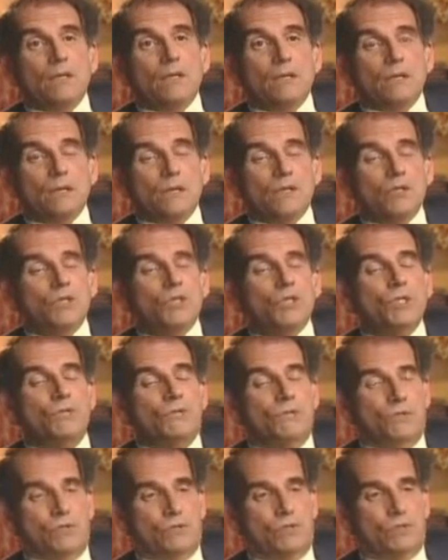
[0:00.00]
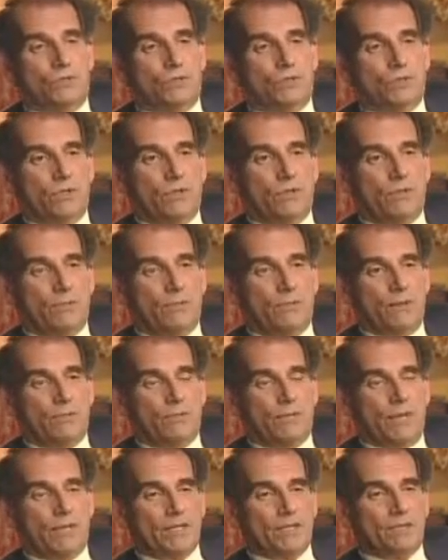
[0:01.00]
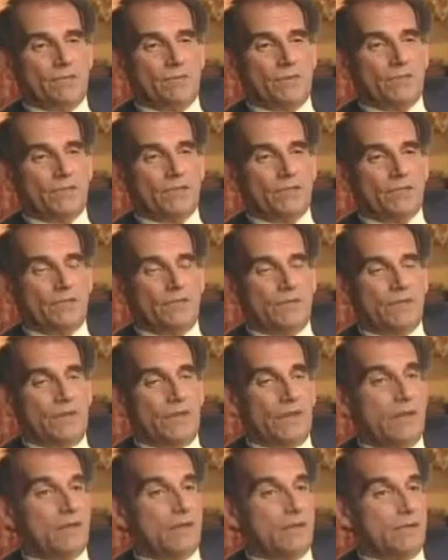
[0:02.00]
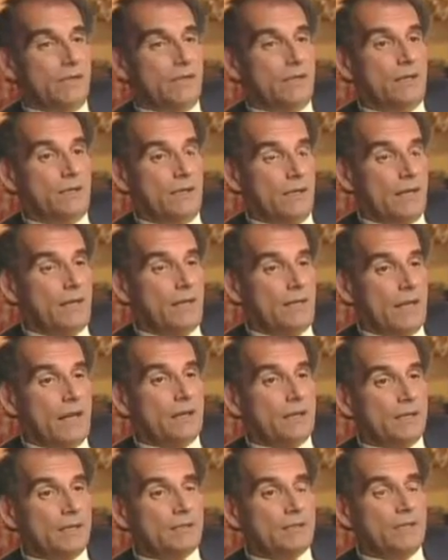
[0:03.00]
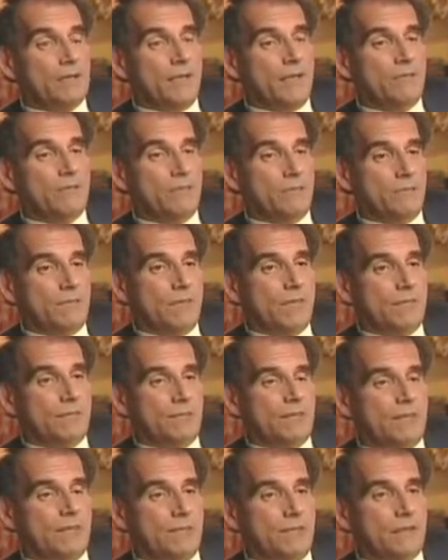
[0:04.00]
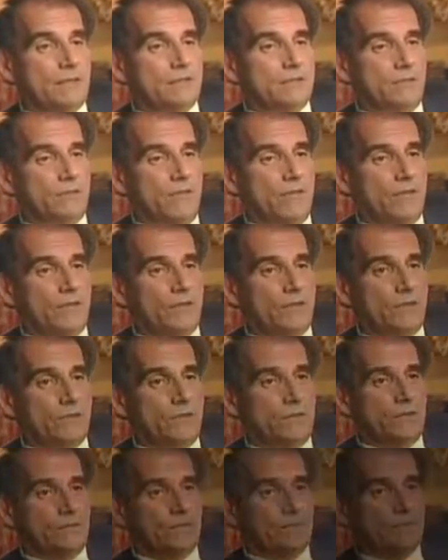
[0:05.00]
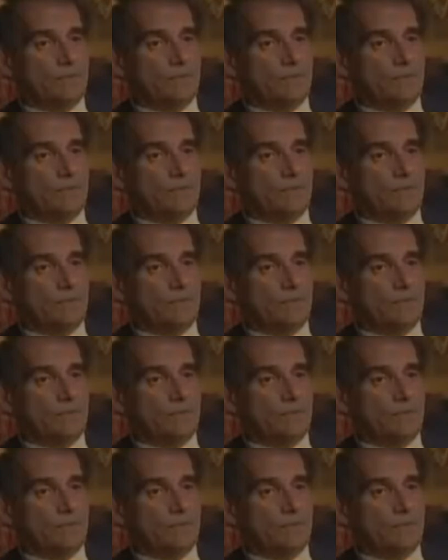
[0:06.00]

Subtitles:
little shiver should go up our backs when we think of the analogous claim being made in the context of biology.